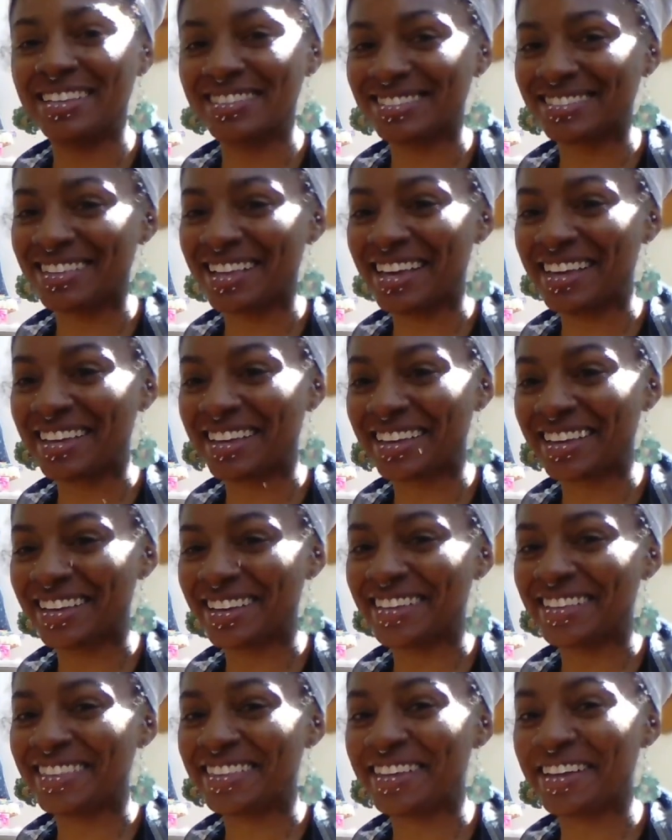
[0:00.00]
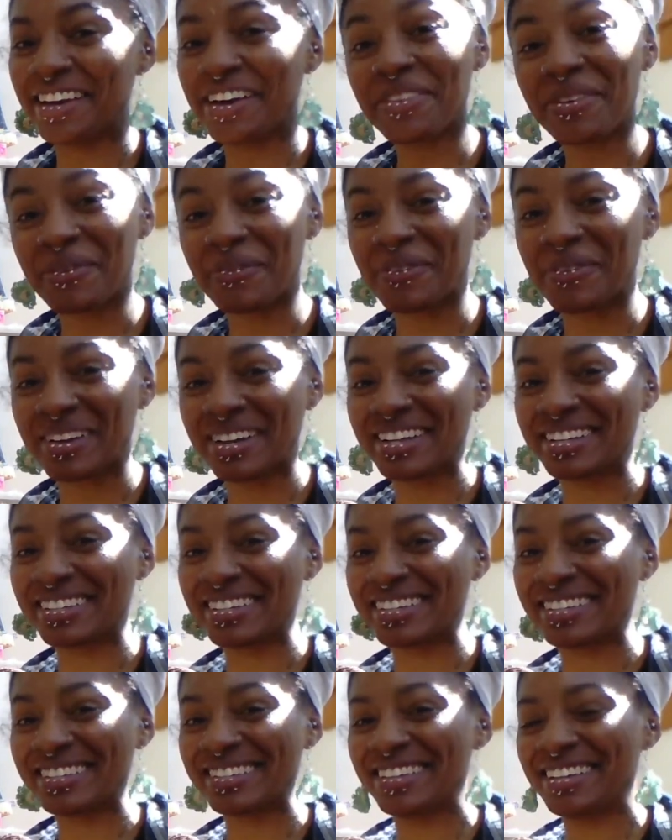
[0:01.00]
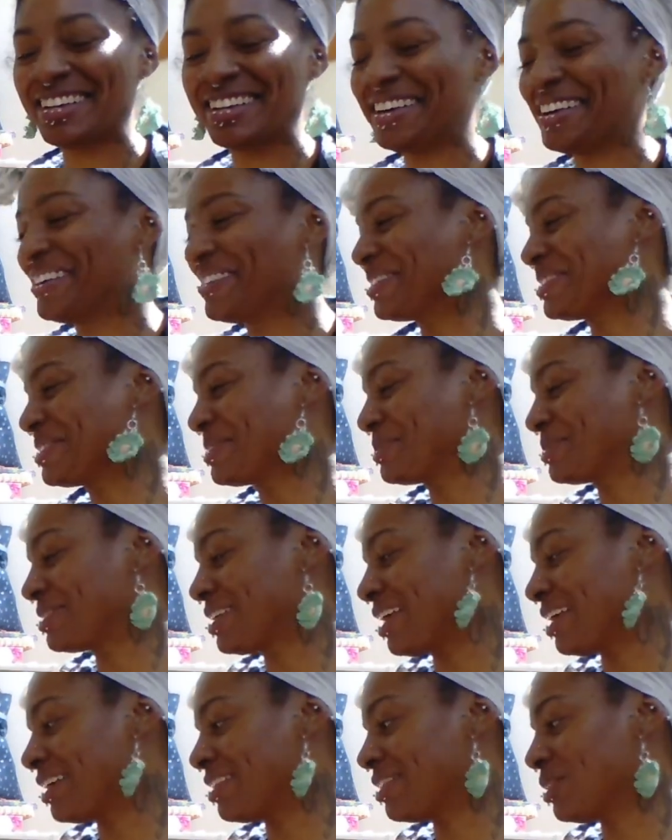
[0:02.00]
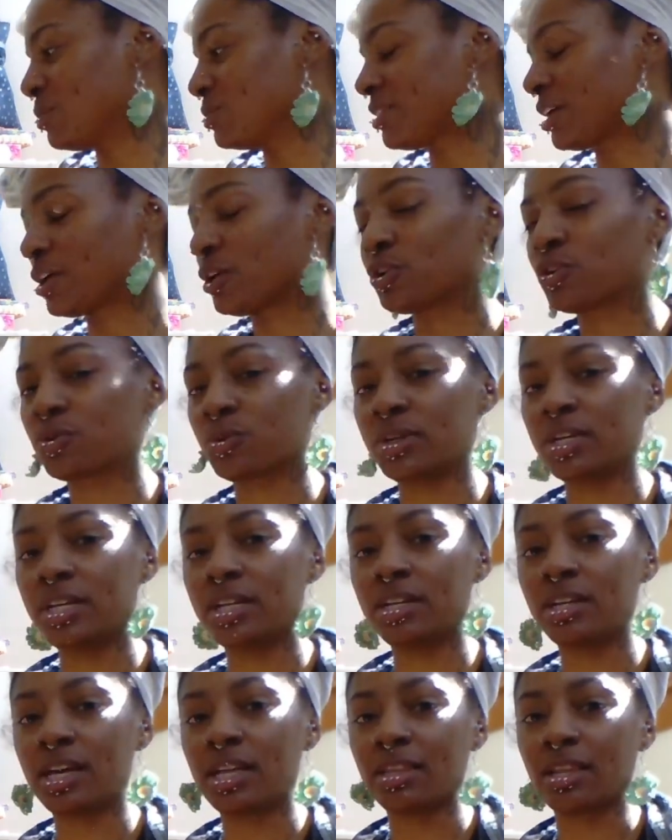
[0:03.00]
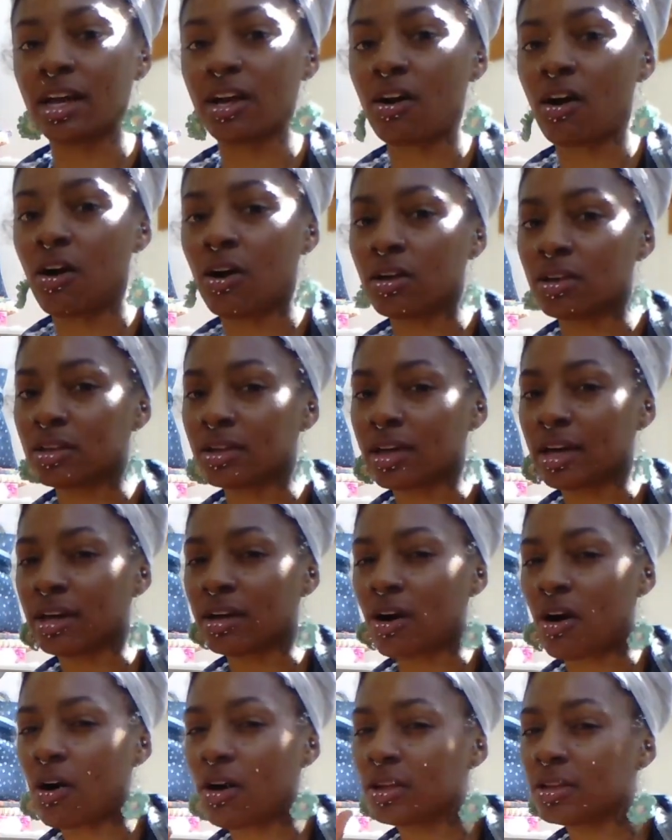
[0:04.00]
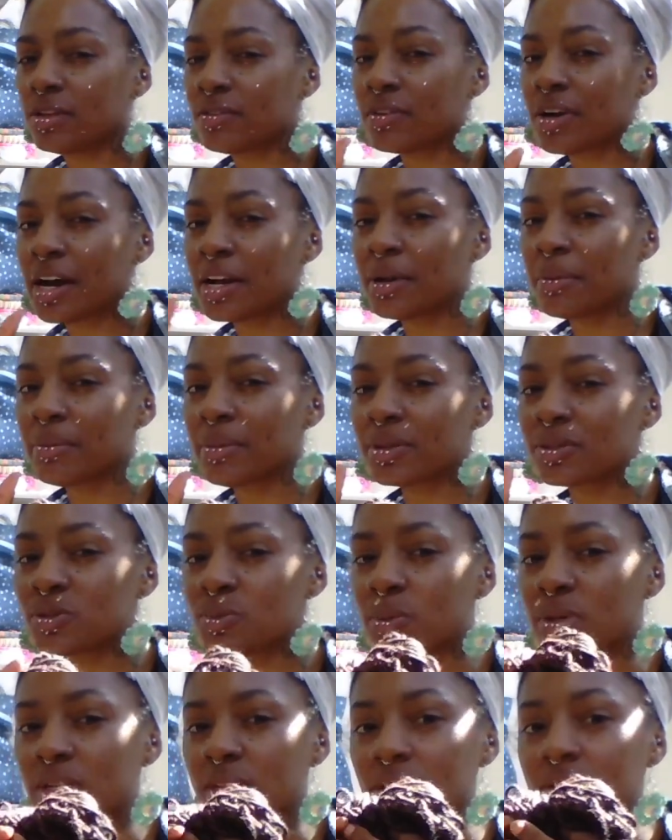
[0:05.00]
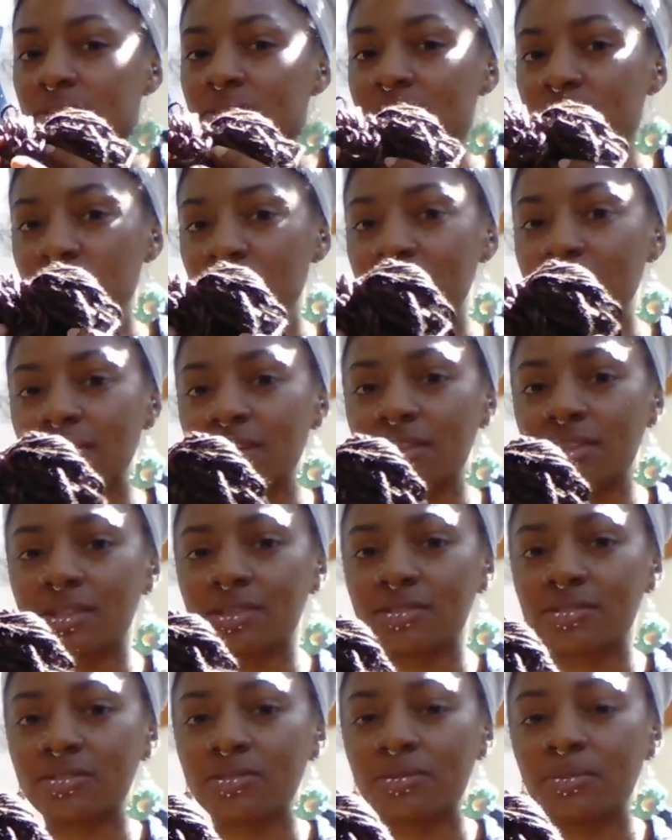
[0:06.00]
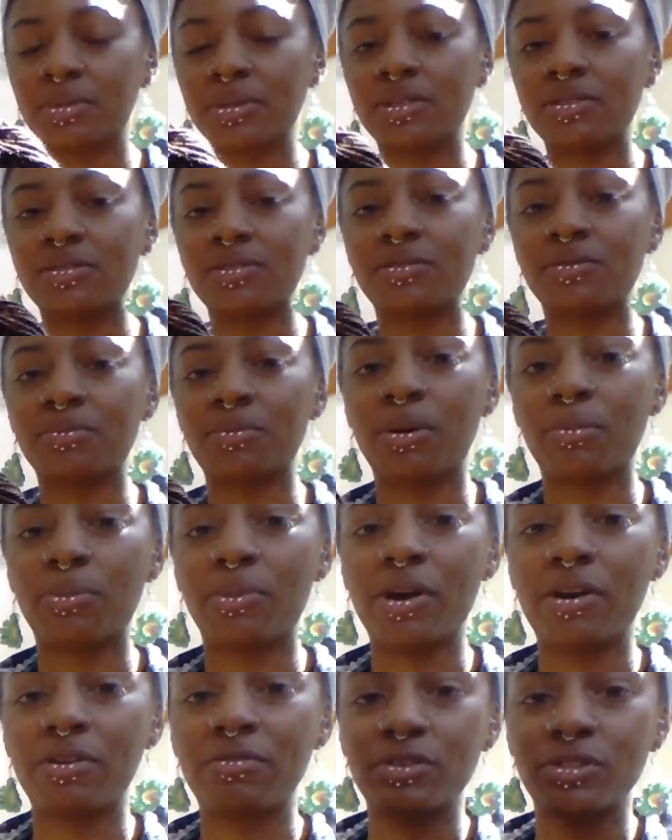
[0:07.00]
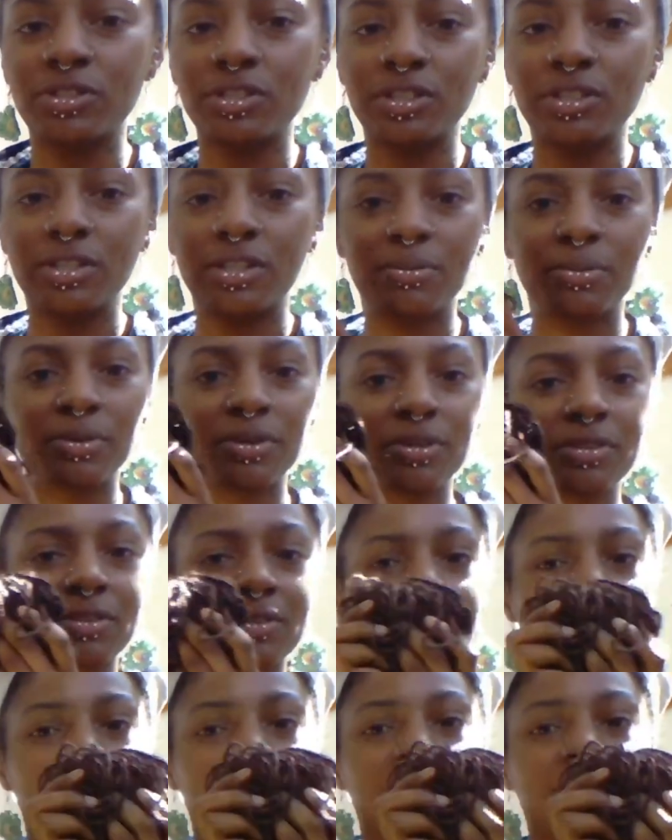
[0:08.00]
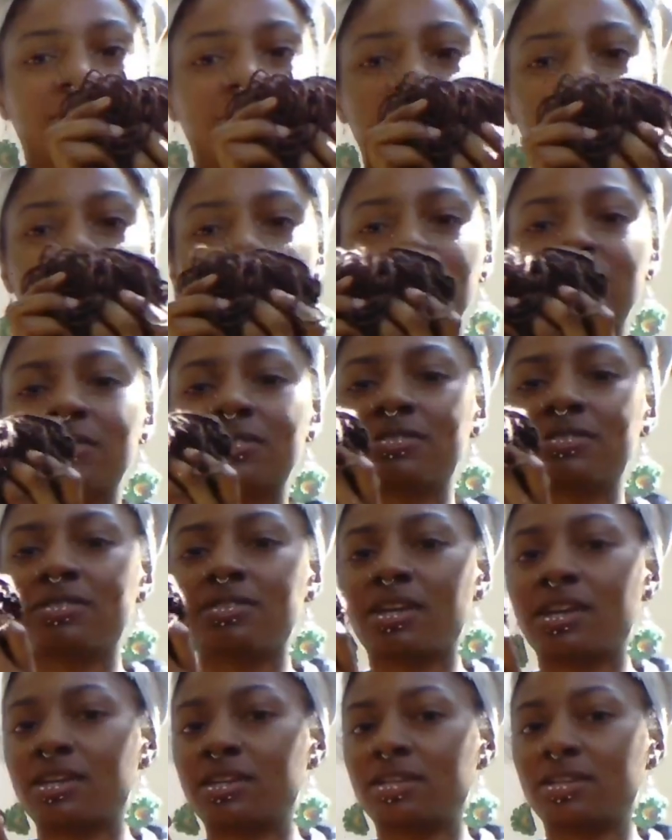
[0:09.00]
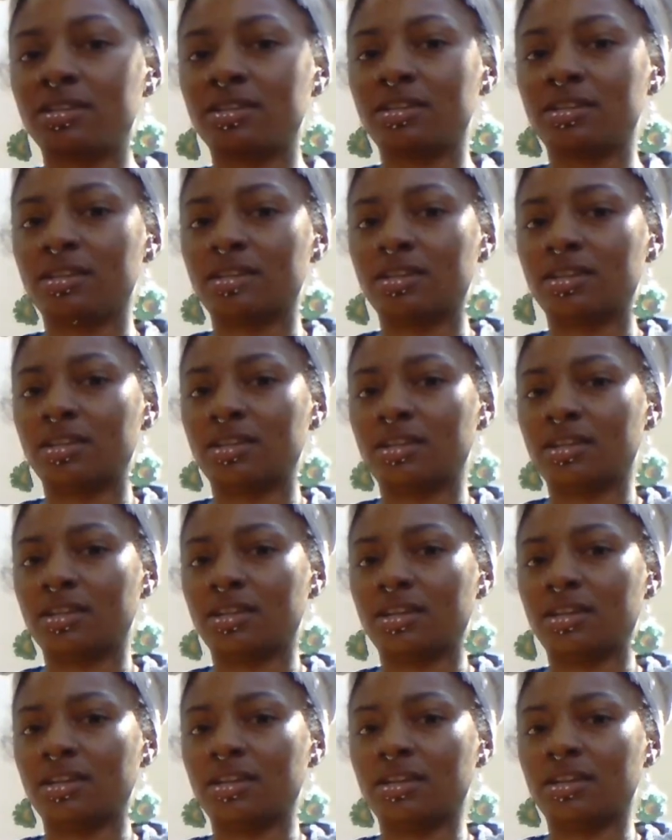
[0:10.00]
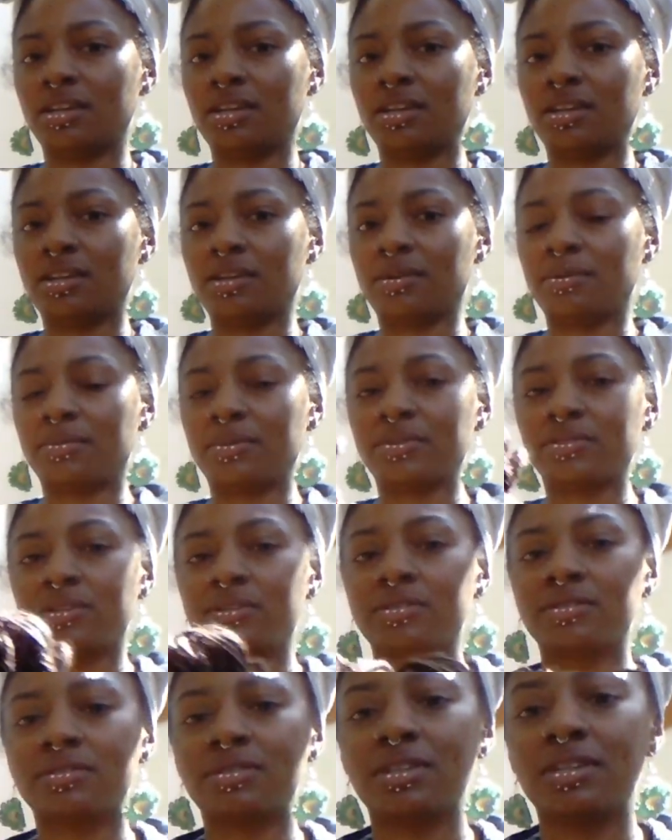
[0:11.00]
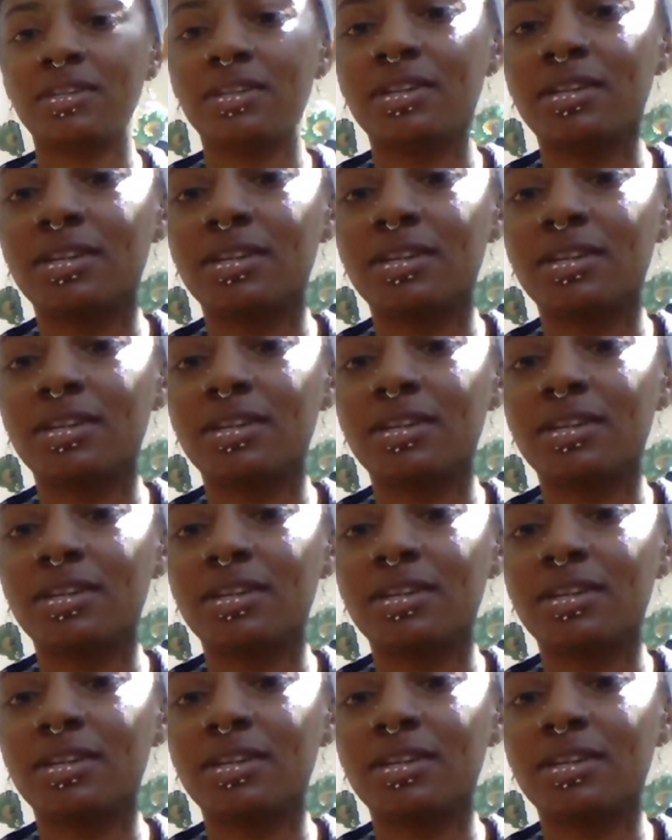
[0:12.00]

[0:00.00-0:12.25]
like the other one I did, which was like there was like a green and like olive kind of mixed one. It looks just like this, but this is a brown version. I'm trying to put in the sun. It's hard to see.